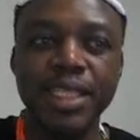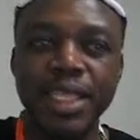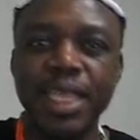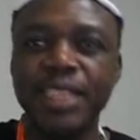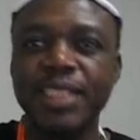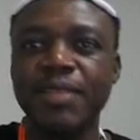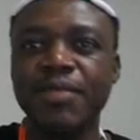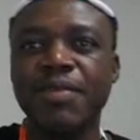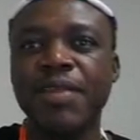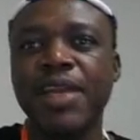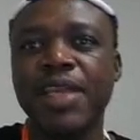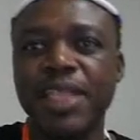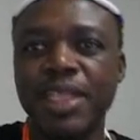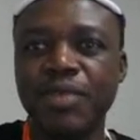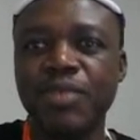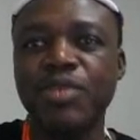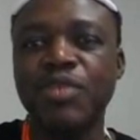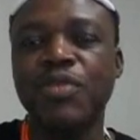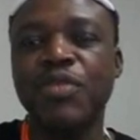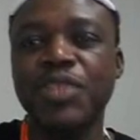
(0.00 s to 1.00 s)
That's a flag
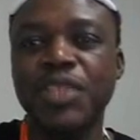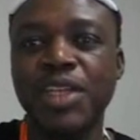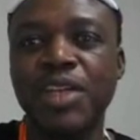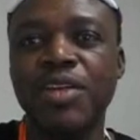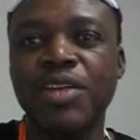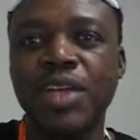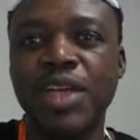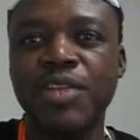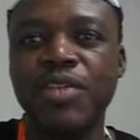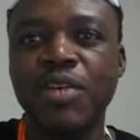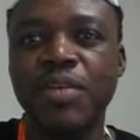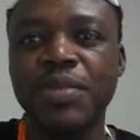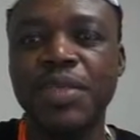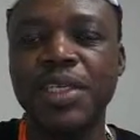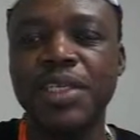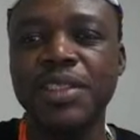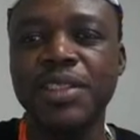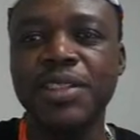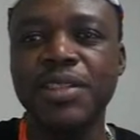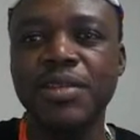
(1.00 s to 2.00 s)
that was officially adopted.